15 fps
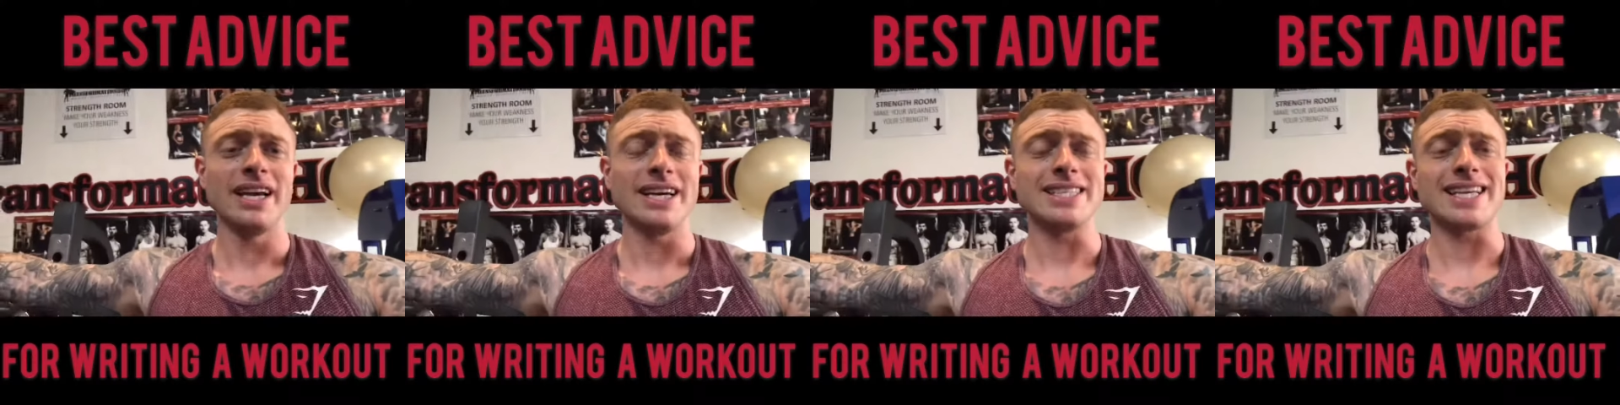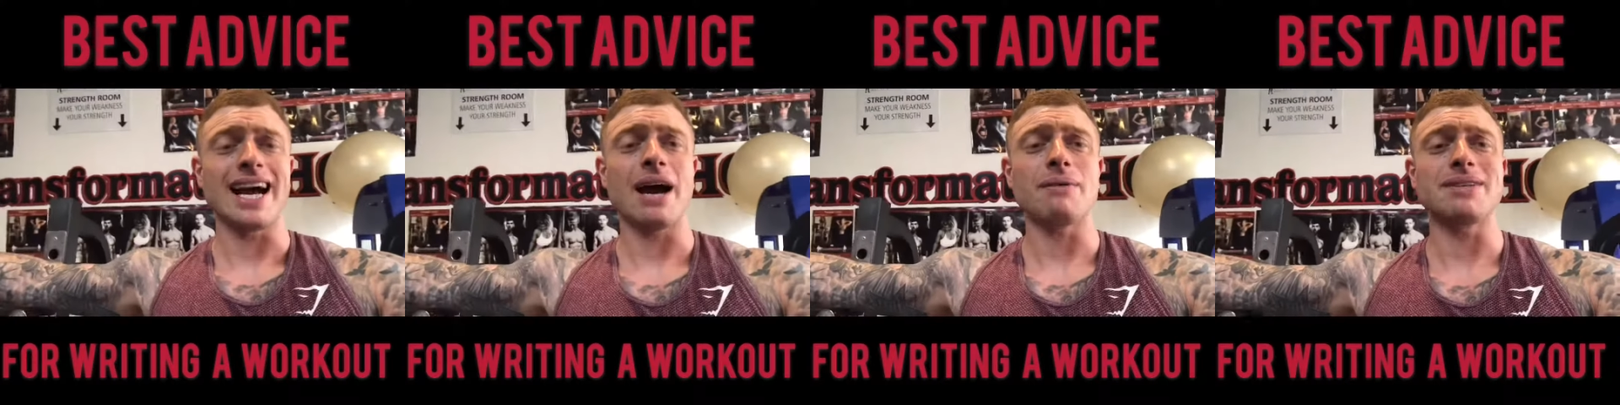
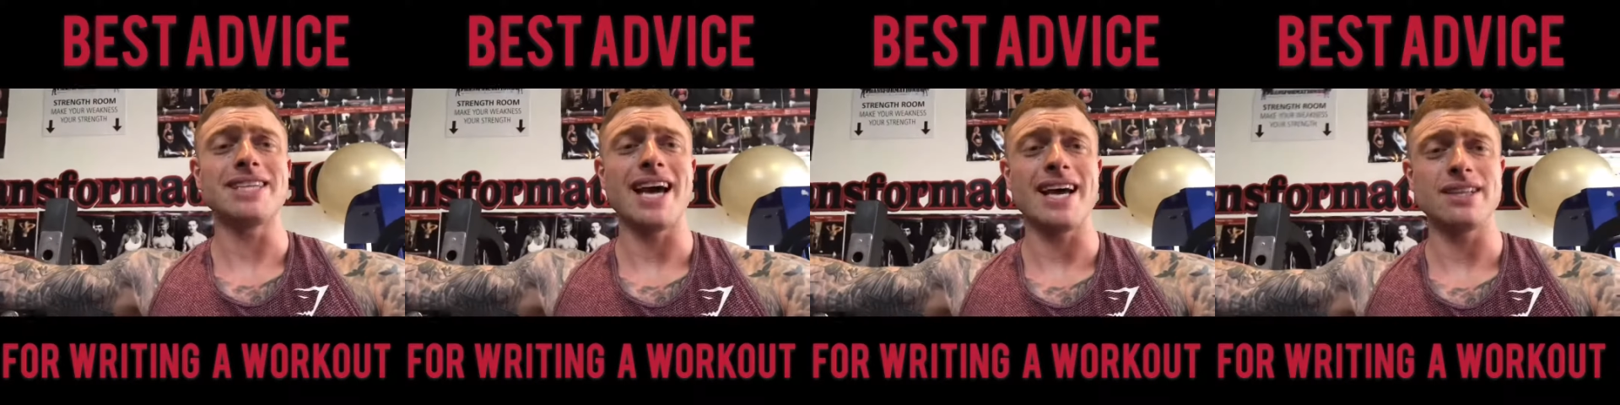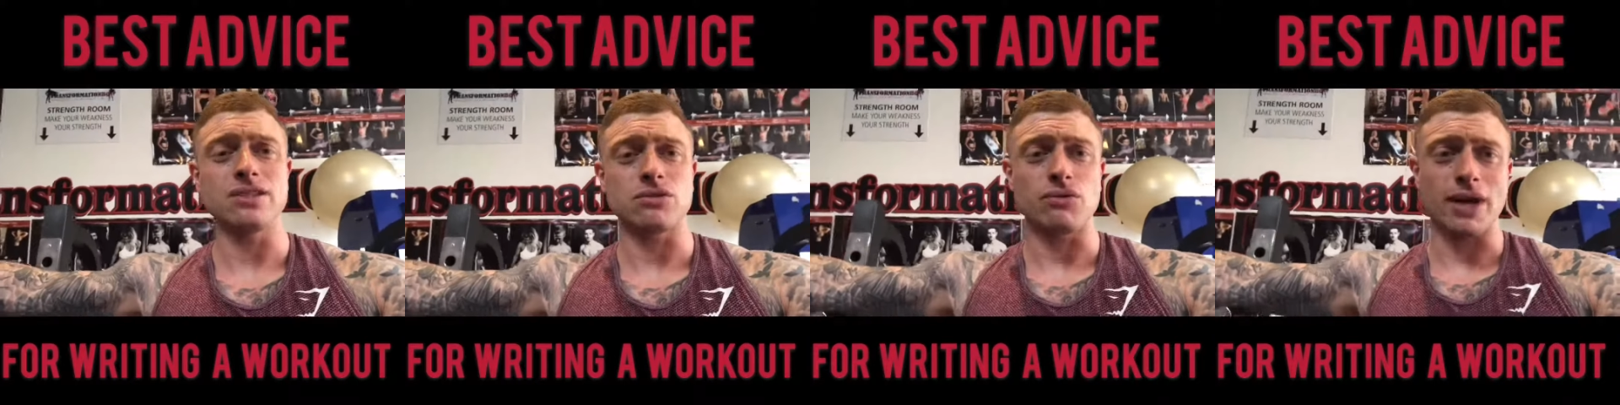is how
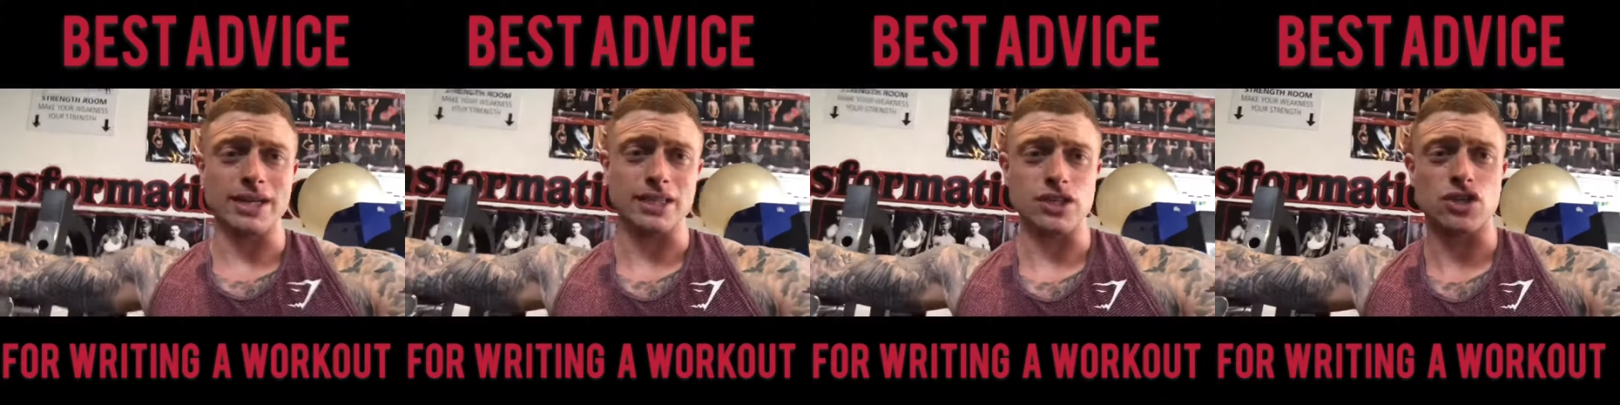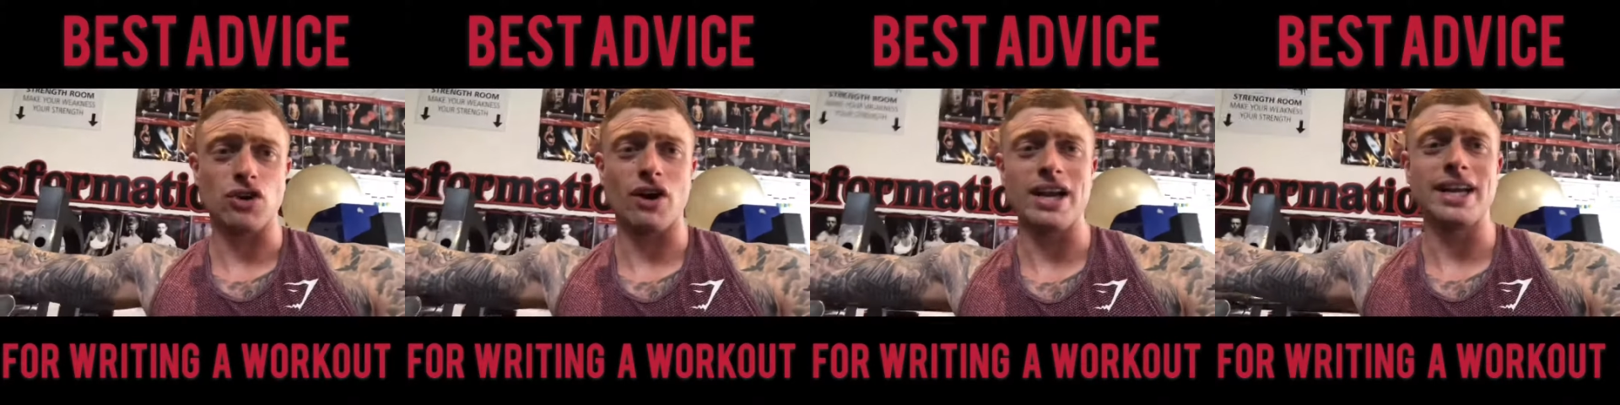intense we're actually
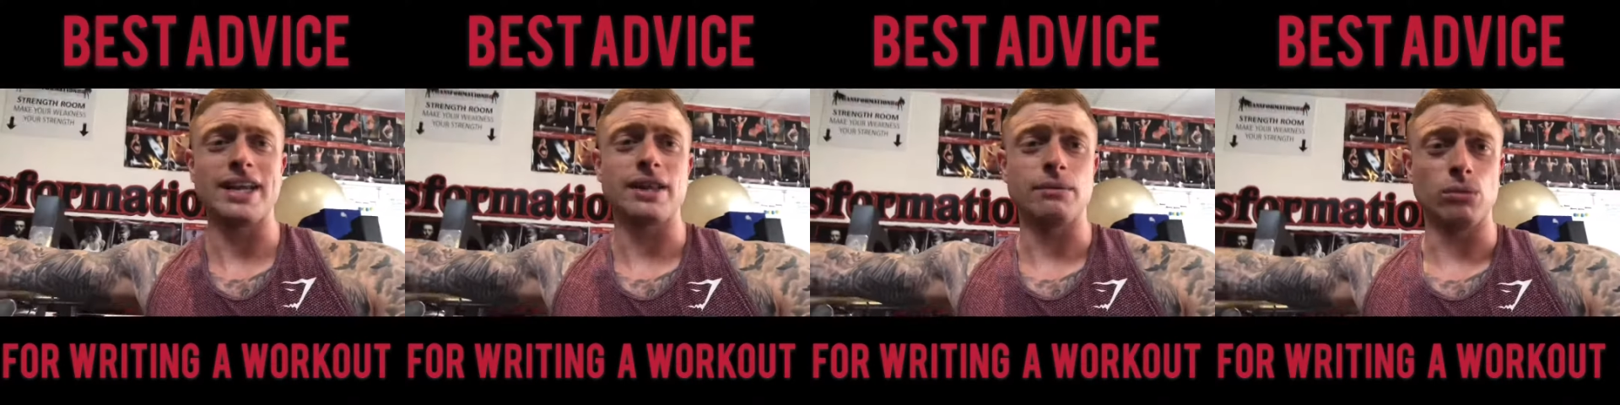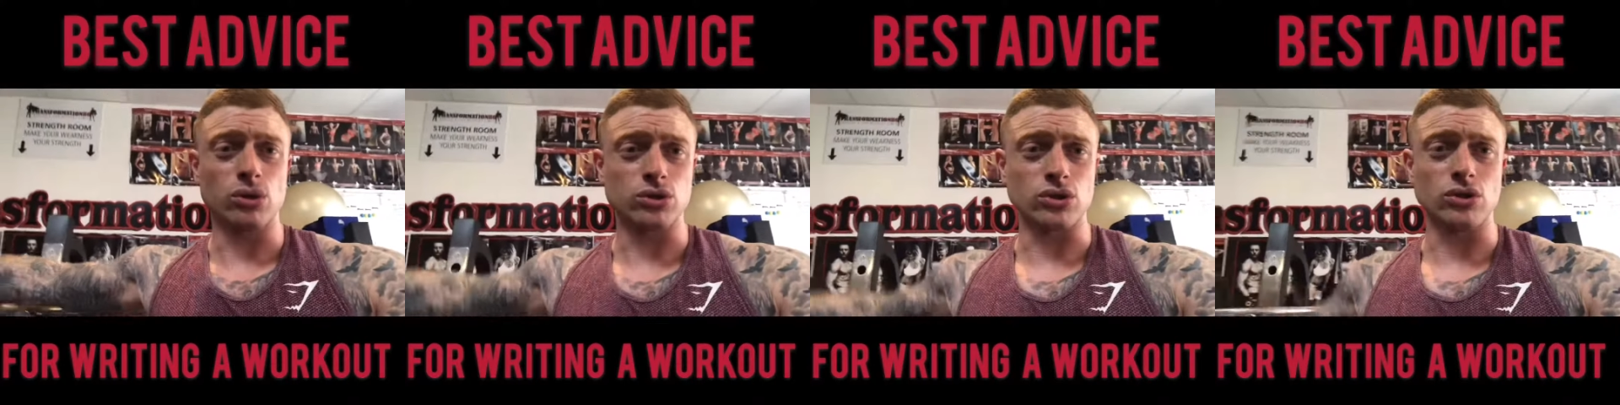training the
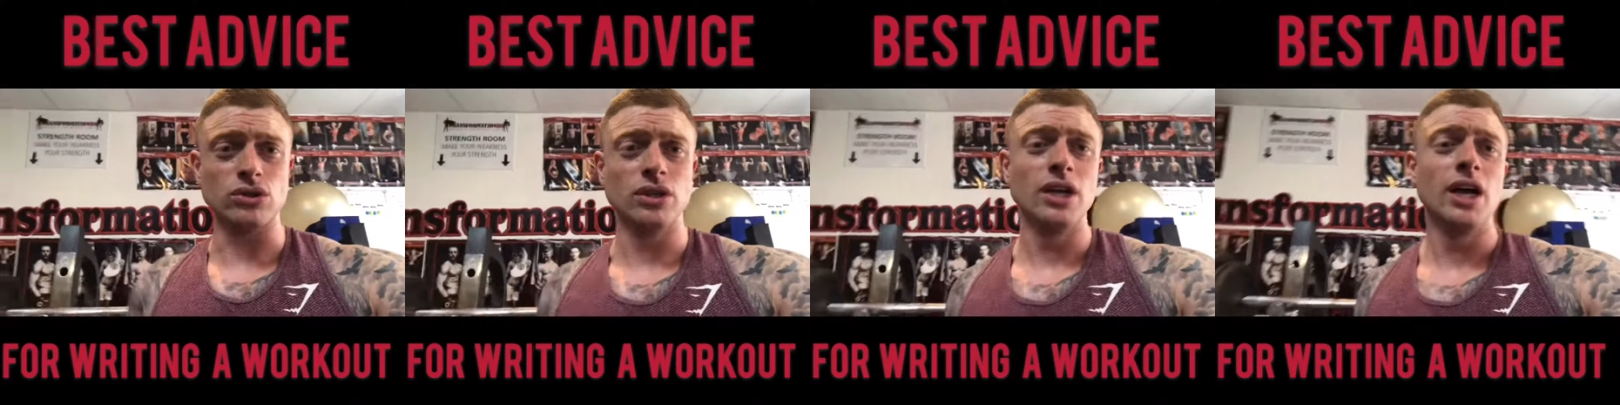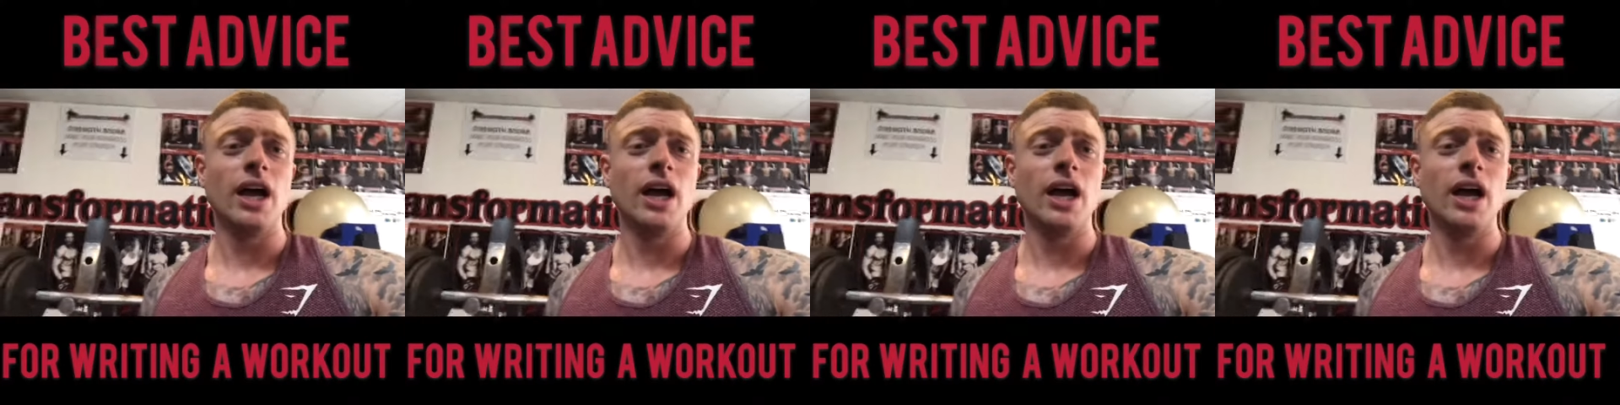muscle